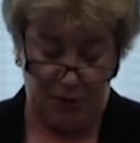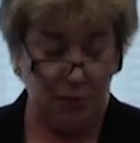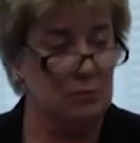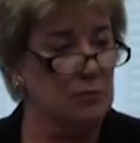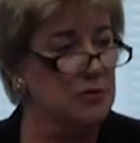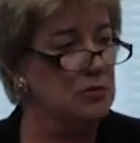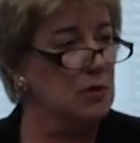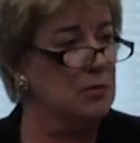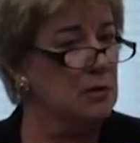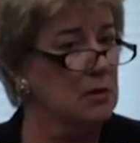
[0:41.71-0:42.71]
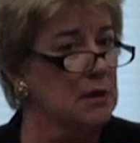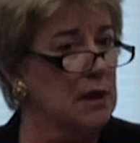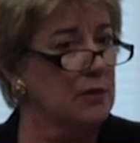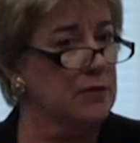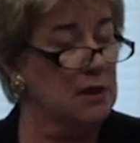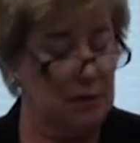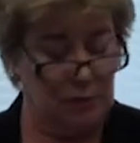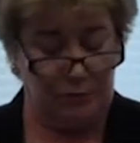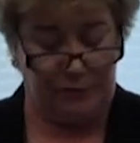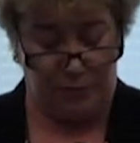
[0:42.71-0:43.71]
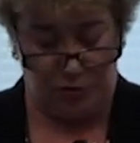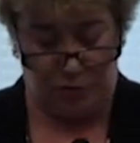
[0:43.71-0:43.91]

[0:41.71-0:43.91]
deal with trauma and how they heal from